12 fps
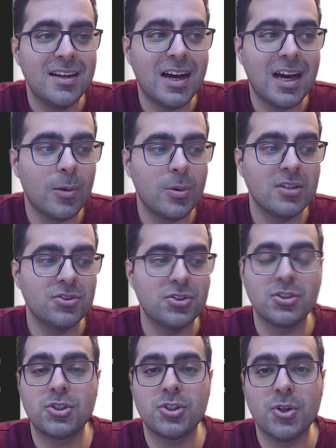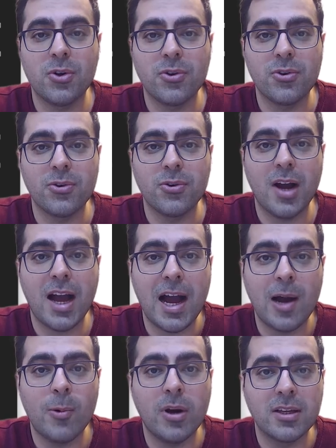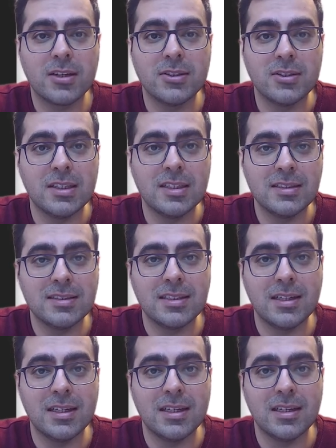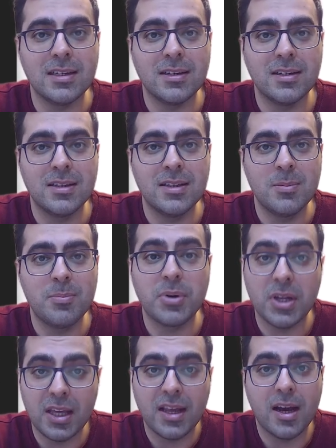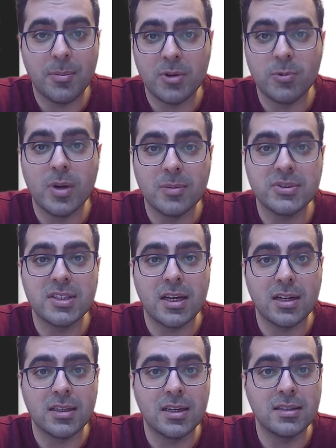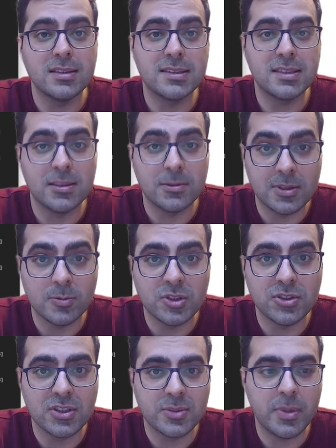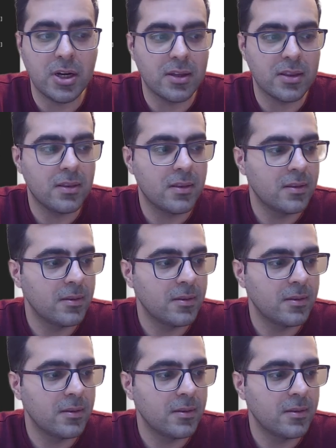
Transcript: and I want to just show you how I could easily bring up a website on the server we just bought.